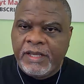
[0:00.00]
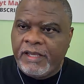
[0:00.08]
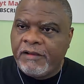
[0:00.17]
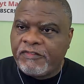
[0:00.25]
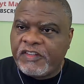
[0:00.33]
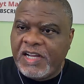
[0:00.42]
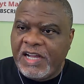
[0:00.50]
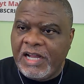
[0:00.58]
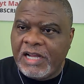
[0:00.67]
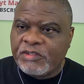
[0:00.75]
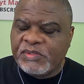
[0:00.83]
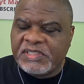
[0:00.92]
If
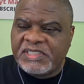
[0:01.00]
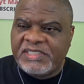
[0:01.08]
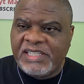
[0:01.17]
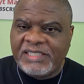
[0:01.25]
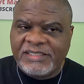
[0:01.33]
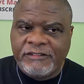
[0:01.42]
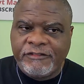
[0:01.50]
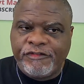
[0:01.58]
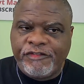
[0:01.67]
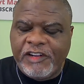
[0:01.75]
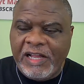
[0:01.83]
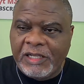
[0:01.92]
Congress doesn't
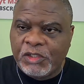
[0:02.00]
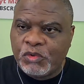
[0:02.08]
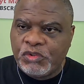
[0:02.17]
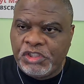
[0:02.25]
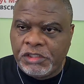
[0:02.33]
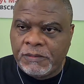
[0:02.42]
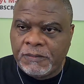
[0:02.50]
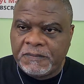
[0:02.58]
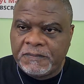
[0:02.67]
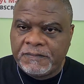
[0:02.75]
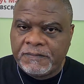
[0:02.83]
follow you,